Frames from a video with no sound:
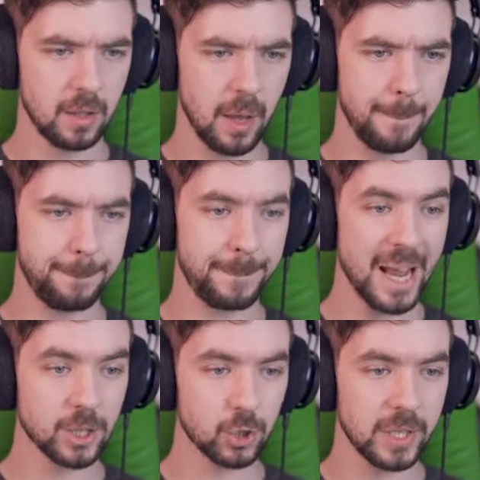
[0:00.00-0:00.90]
a
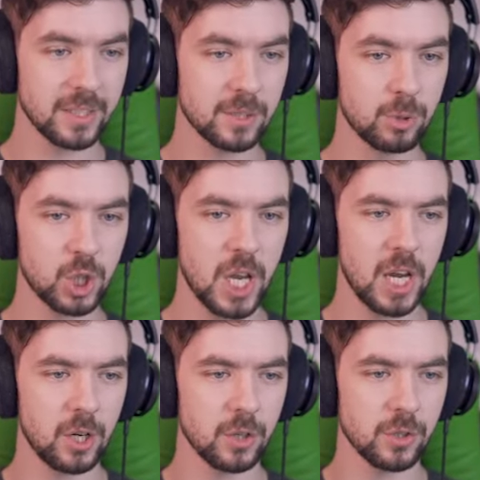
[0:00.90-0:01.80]
battery, and some
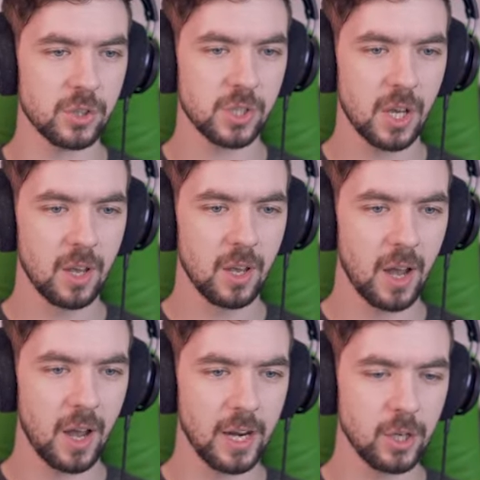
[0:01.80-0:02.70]
shears!
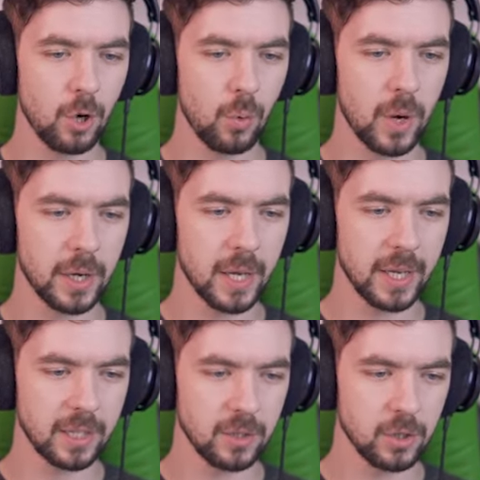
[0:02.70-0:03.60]
I know what
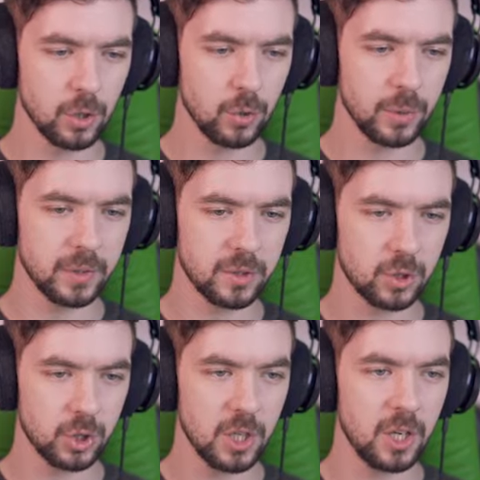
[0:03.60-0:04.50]
I can do with
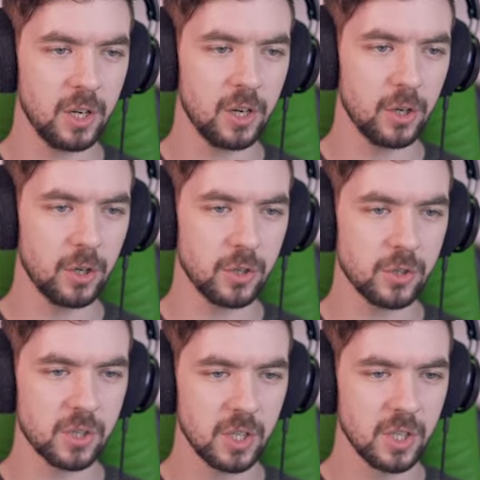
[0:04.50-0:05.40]

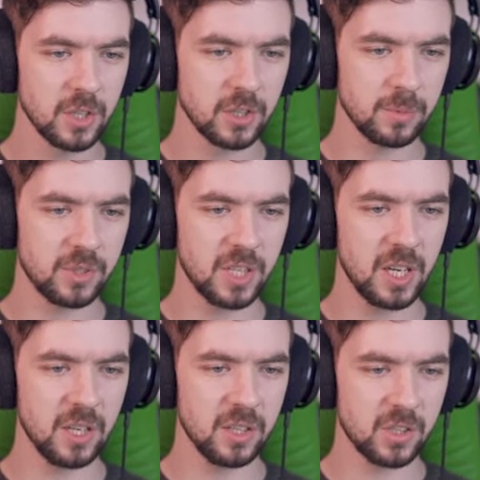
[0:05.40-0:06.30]
shears. Some
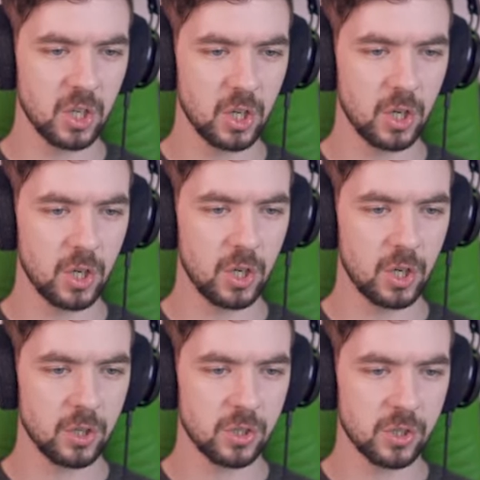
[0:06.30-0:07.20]

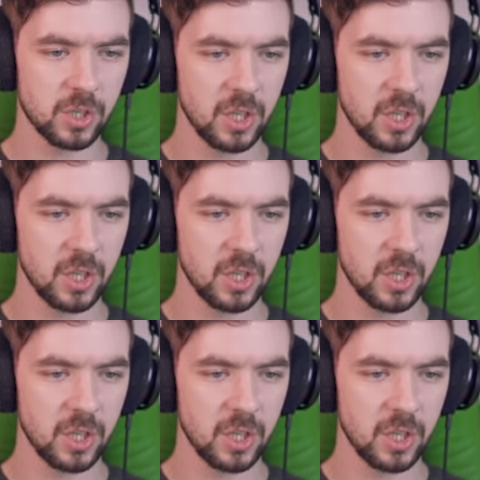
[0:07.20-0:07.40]
scissors.